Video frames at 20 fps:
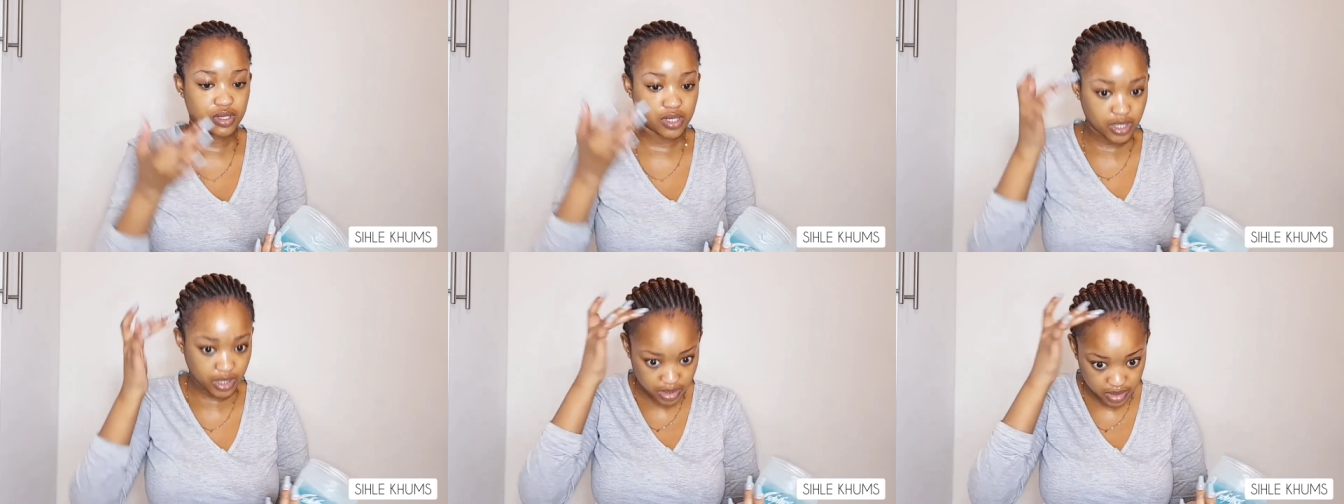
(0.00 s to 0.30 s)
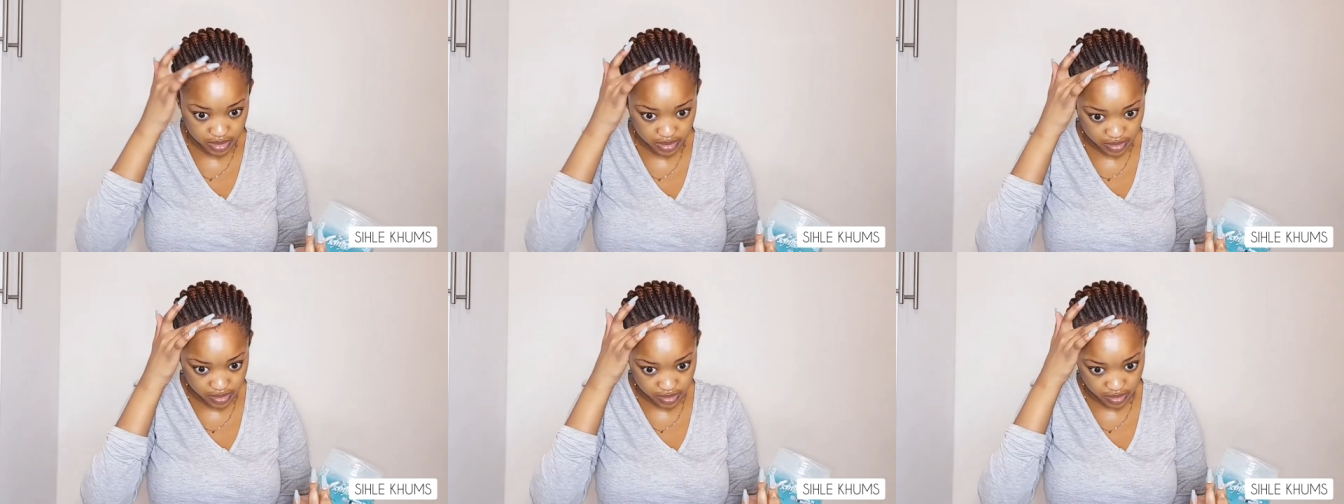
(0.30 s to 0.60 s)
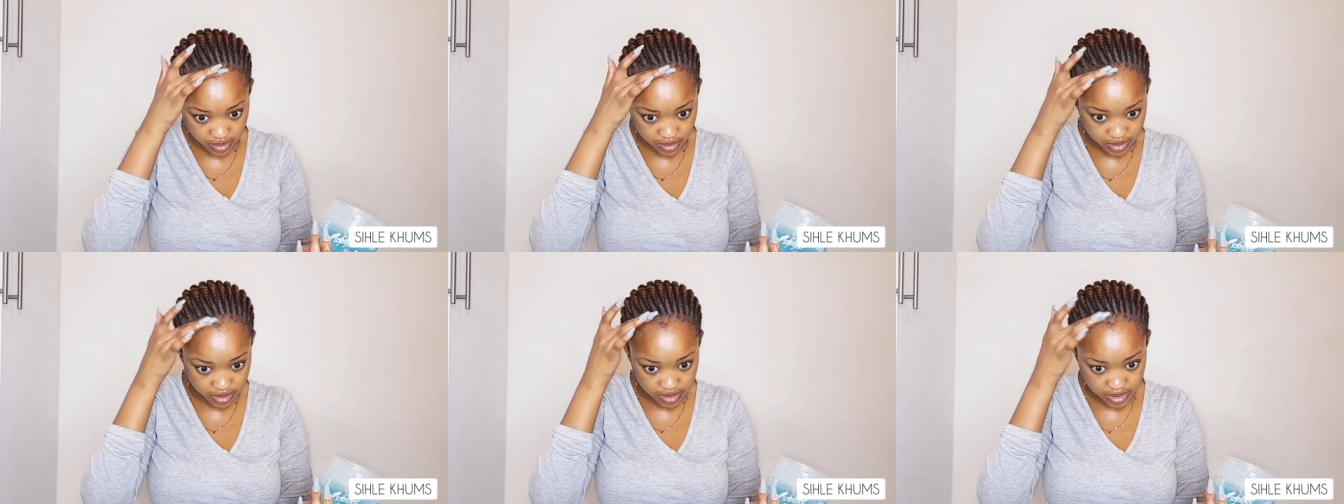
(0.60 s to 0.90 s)
like
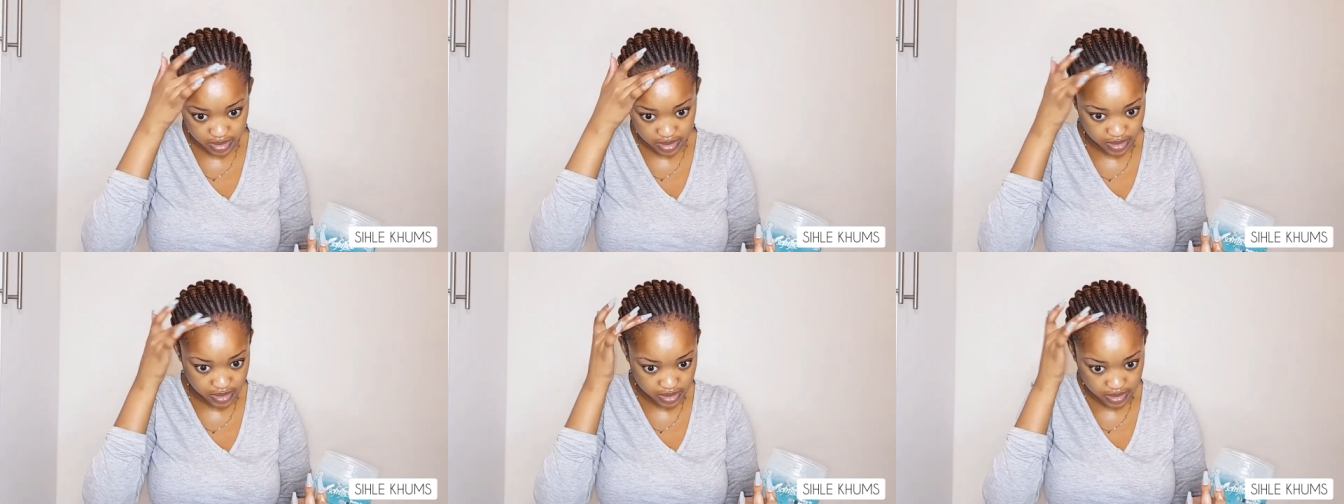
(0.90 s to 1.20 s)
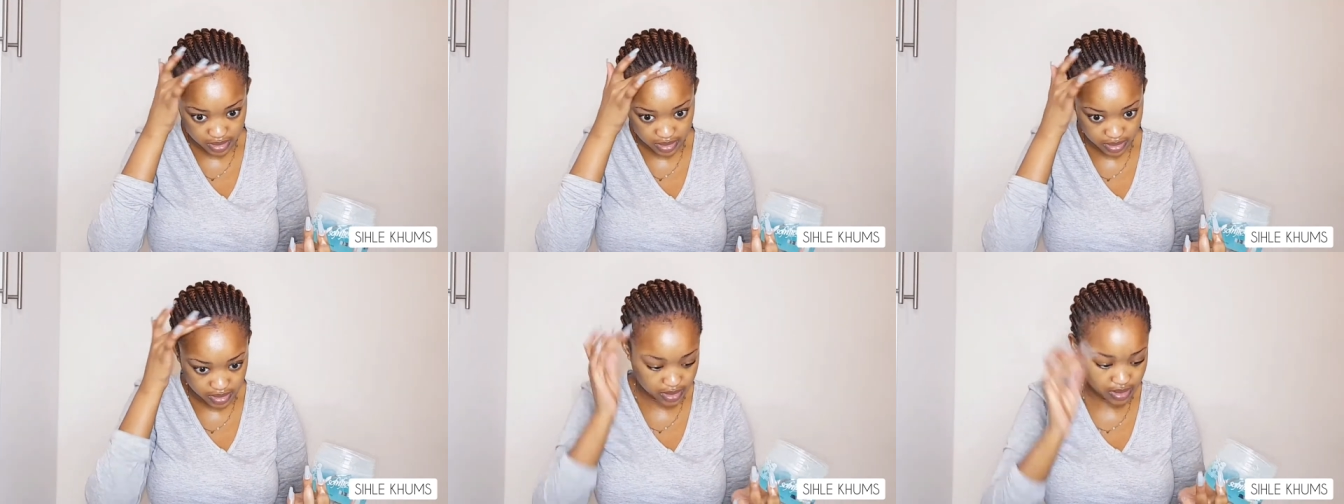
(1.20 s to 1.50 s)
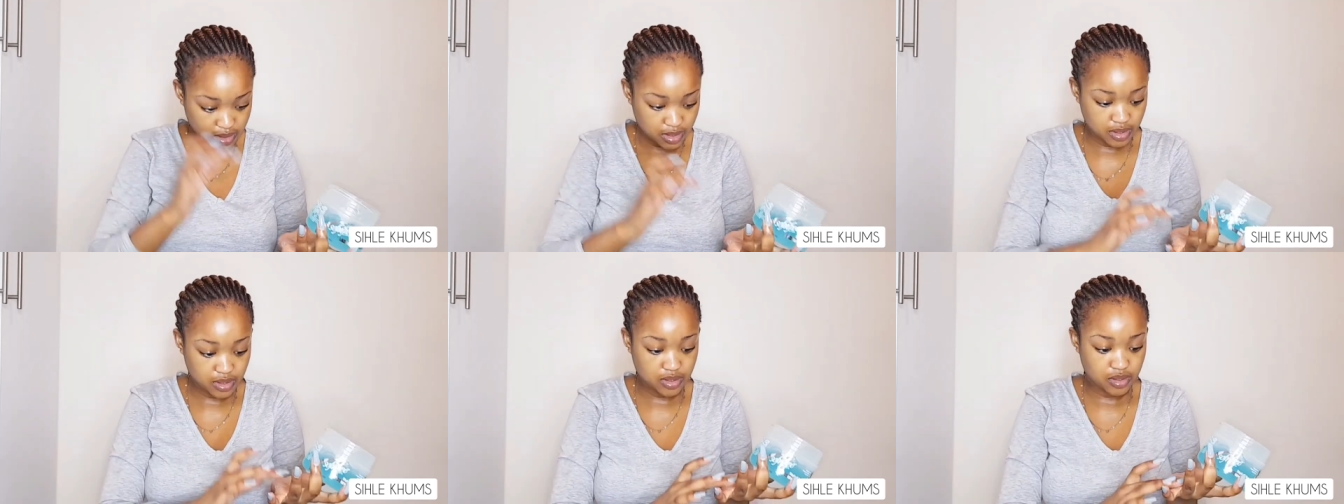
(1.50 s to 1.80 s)
start
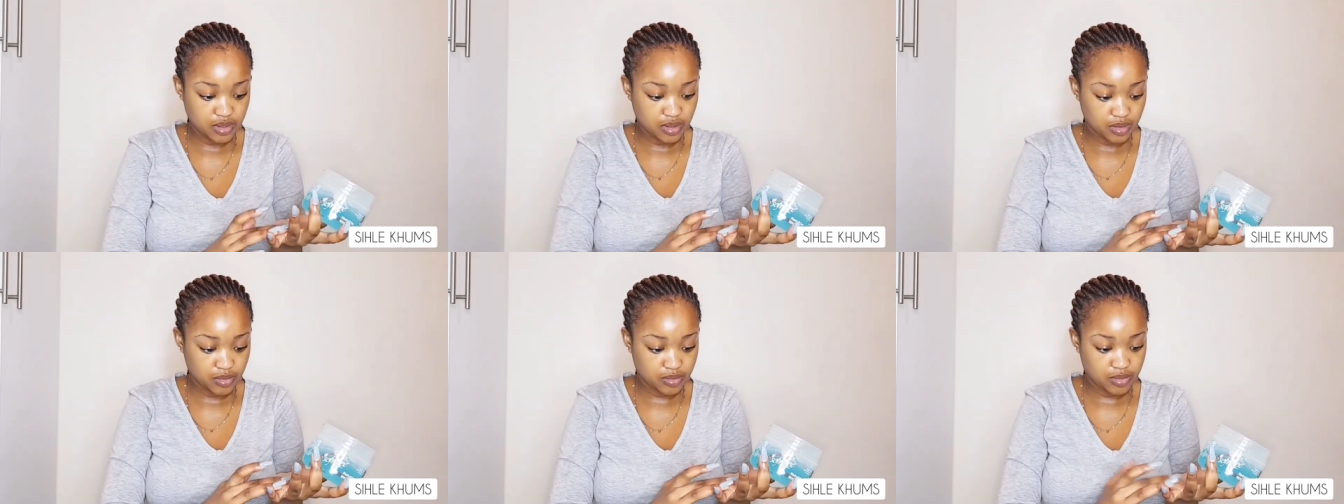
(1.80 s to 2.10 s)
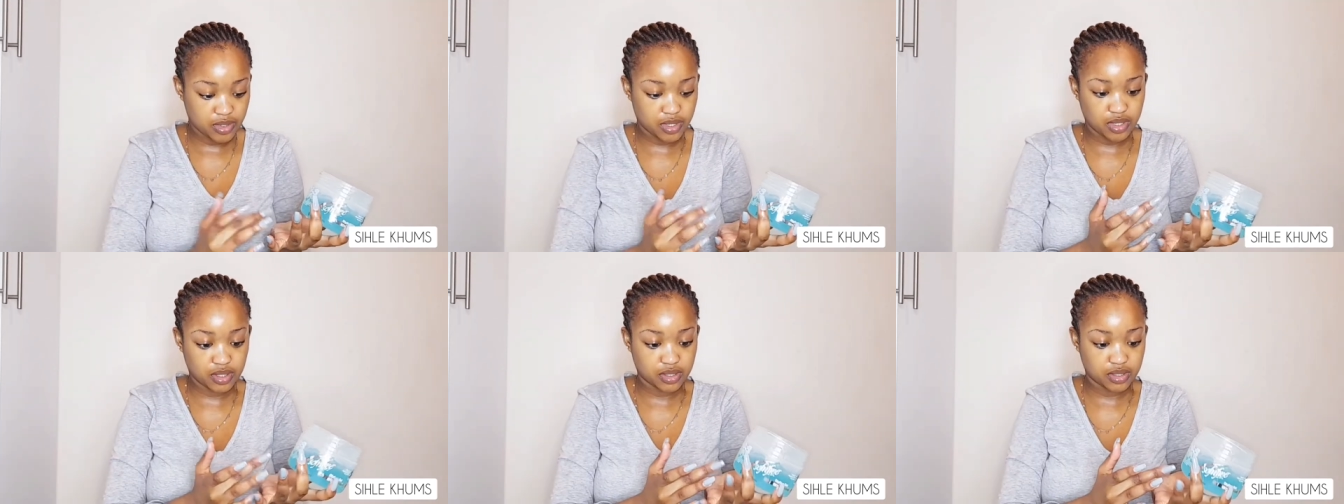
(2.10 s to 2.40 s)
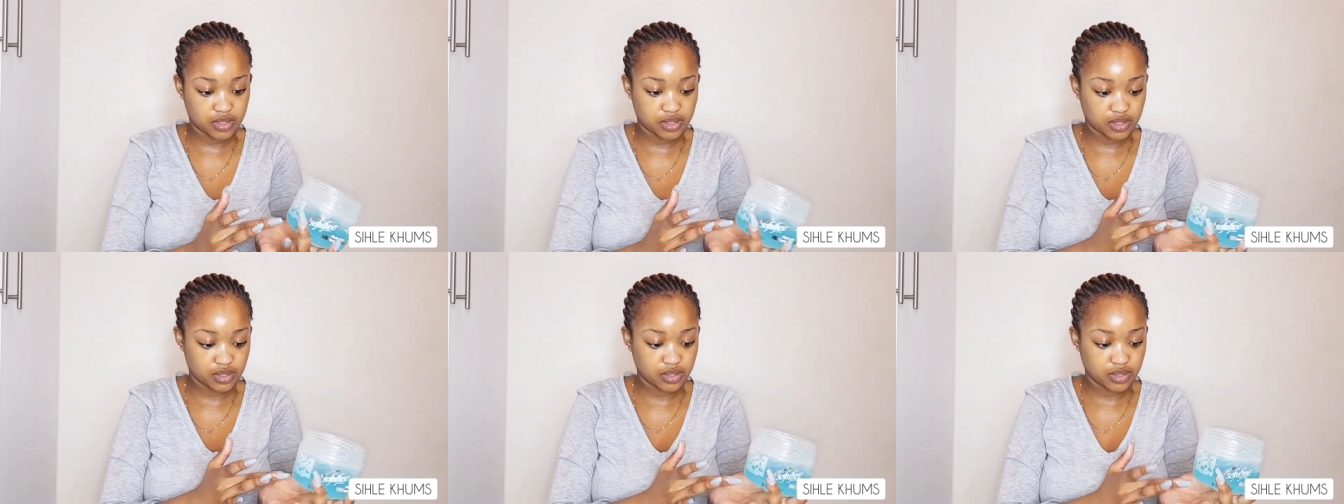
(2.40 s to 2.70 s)
putting
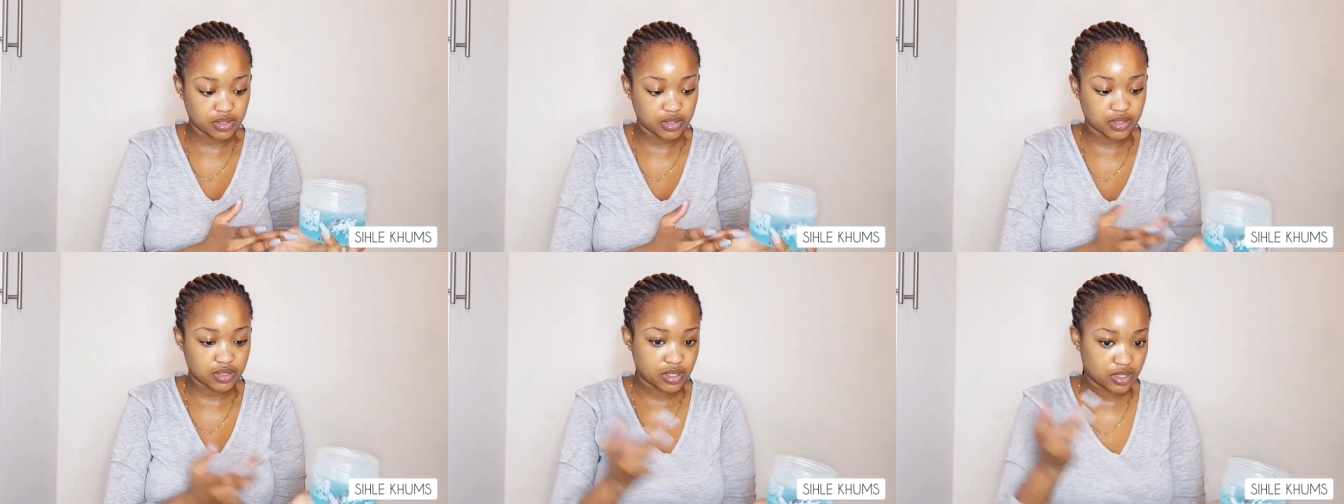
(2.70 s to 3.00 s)
it on these